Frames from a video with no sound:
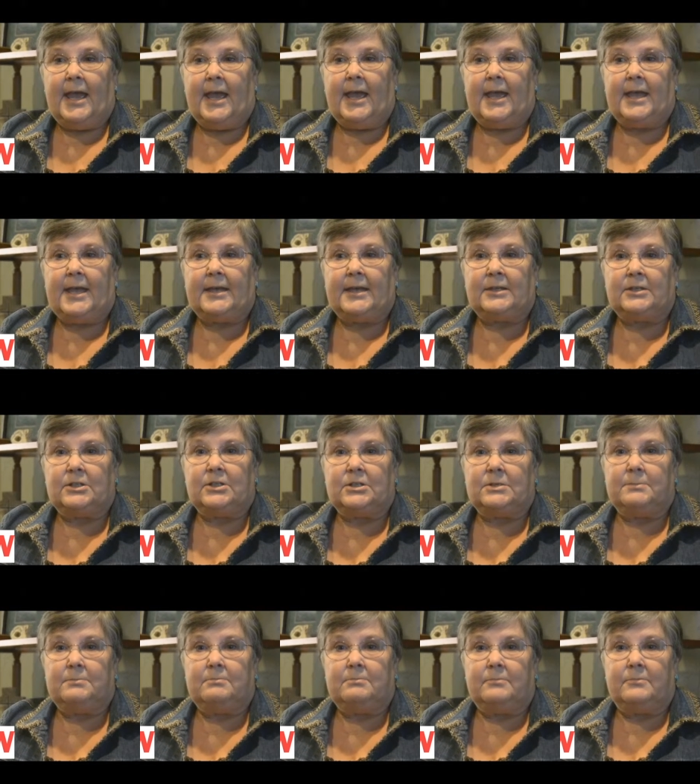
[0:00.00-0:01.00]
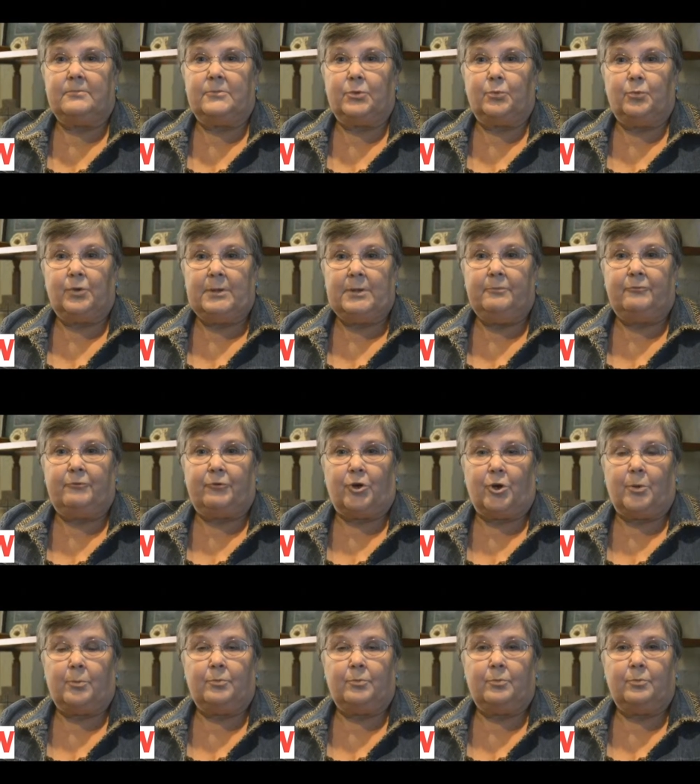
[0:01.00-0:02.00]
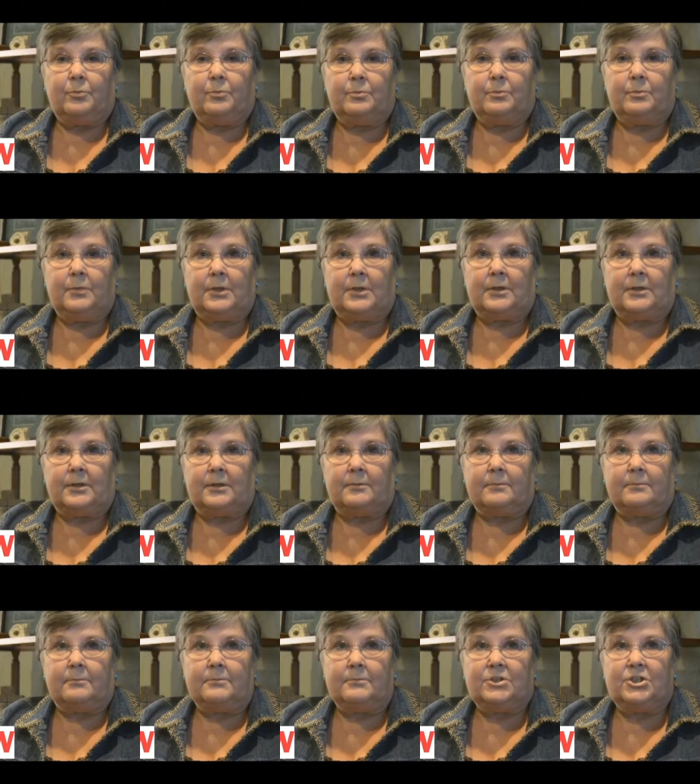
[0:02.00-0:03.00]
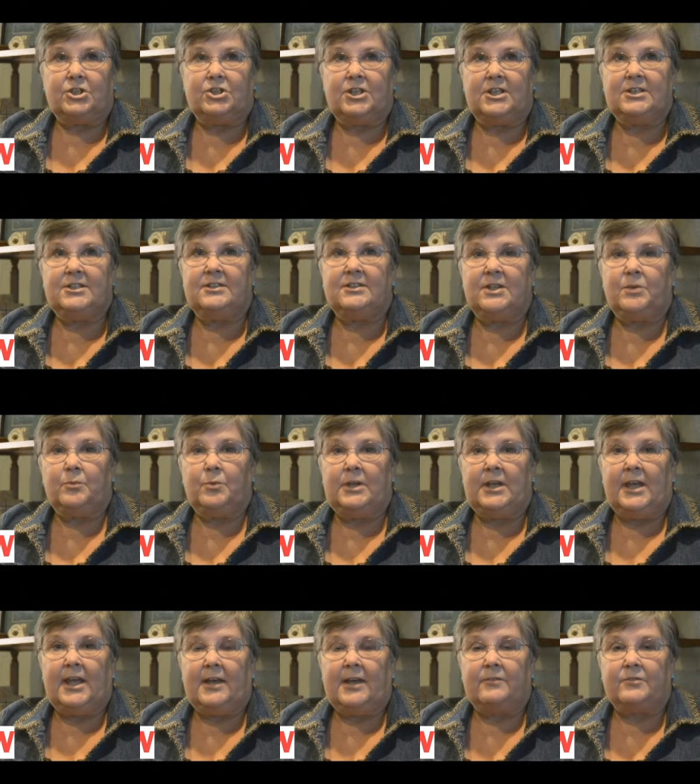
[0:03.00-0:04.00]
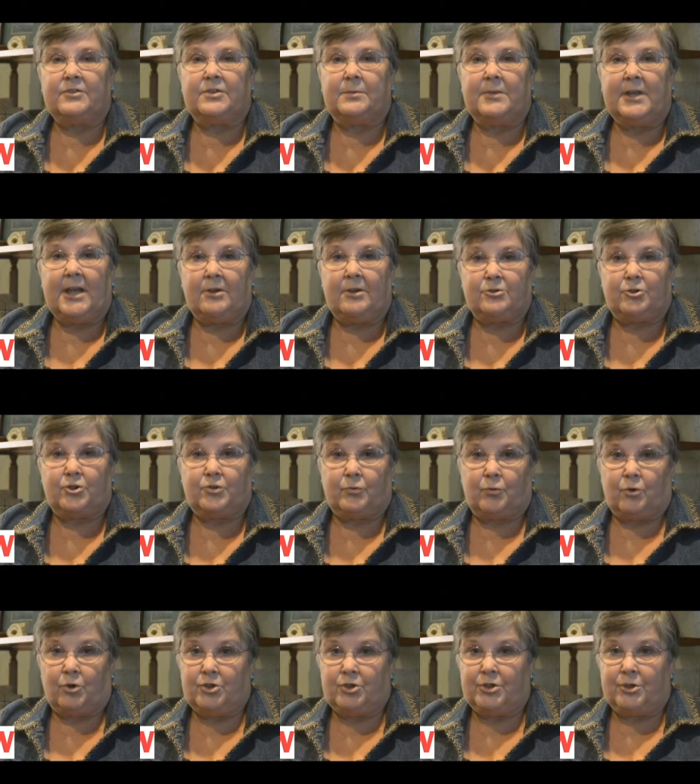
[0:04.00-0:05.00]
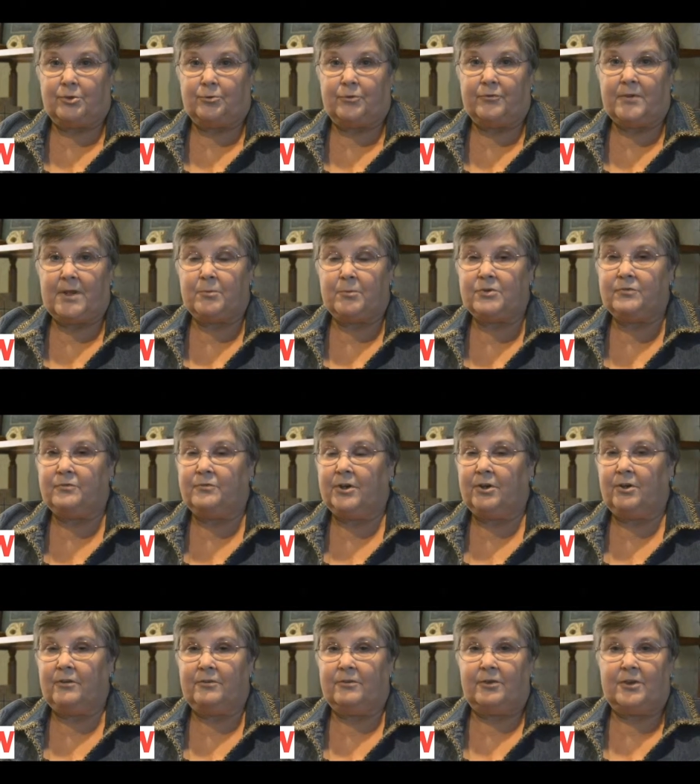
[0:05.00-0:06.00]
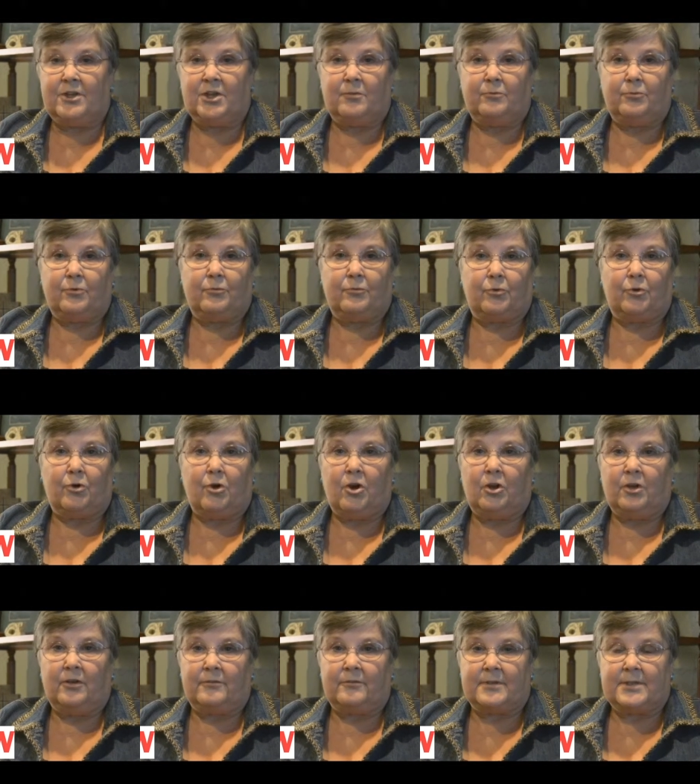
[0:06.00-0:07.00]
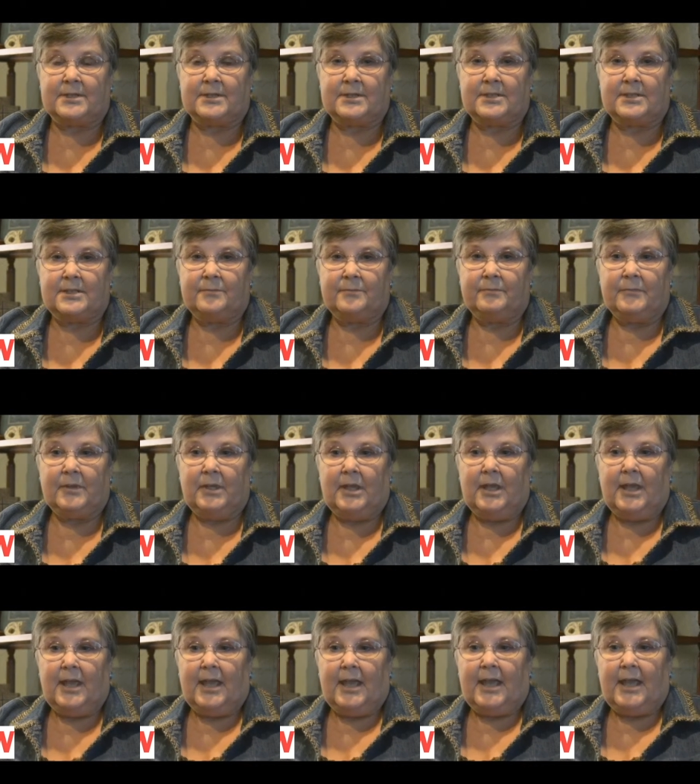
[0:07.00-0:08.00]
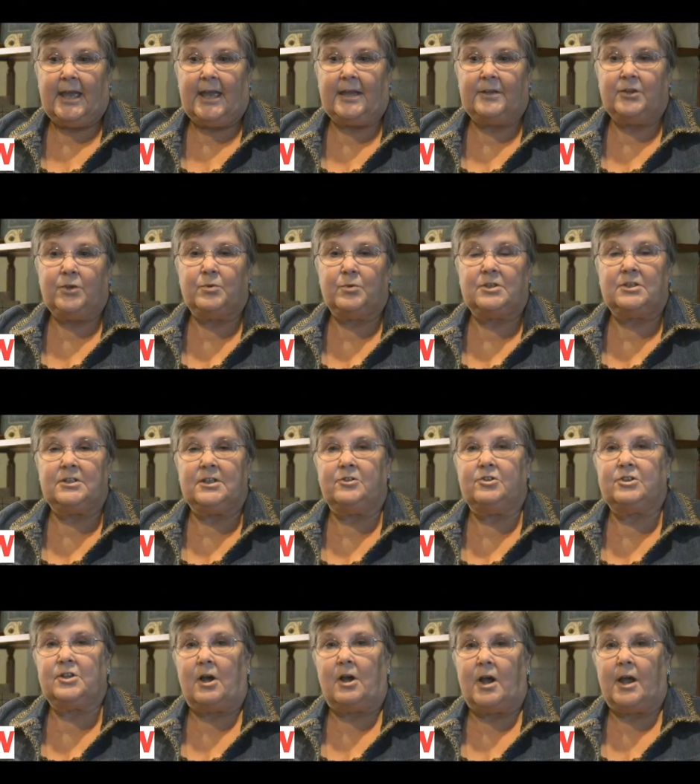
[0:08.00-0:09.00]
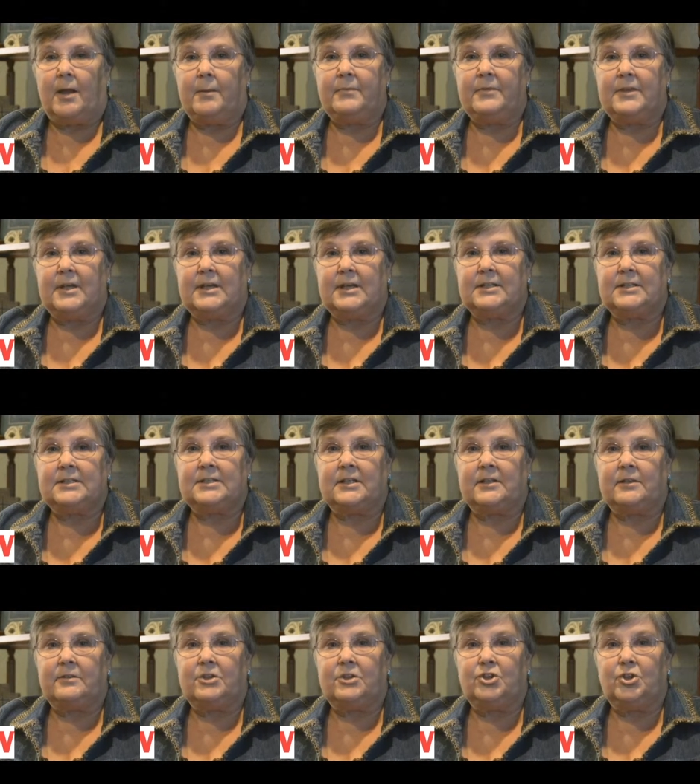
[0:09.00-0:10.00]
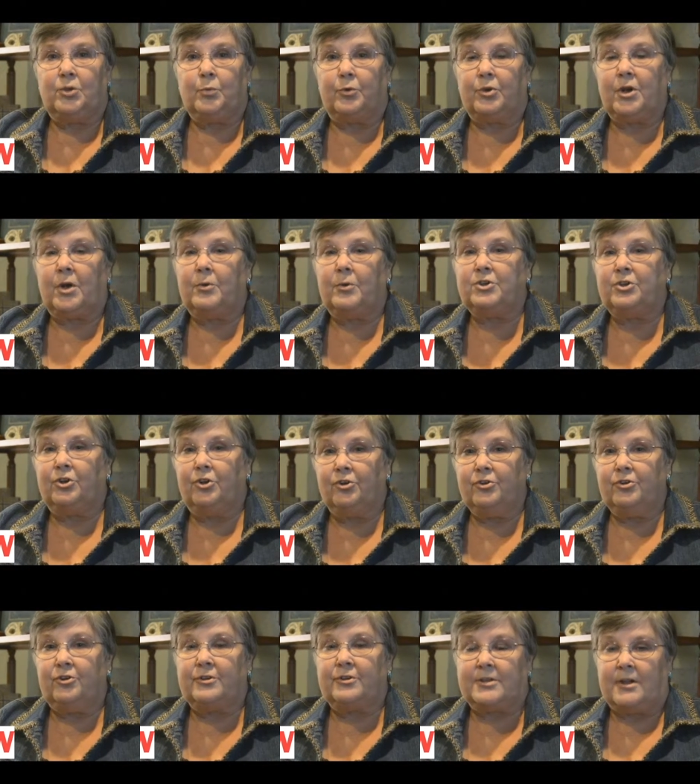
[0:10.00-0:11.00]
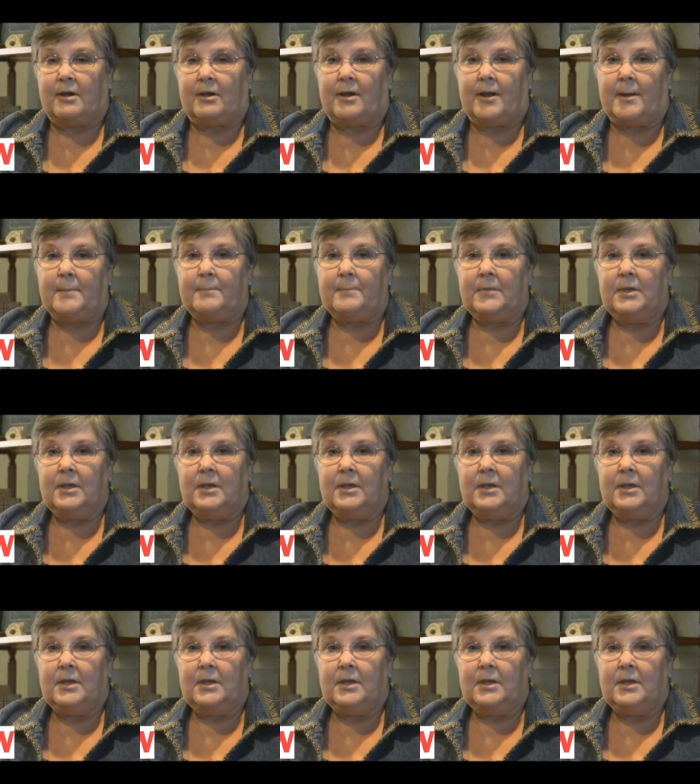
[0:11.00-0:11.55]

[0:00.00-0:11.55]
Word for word: and the Reib firm um, suggested that we have some counselors for our children. That was very, very helpful for all of us. And there was another time that uh, the children were not returned on time,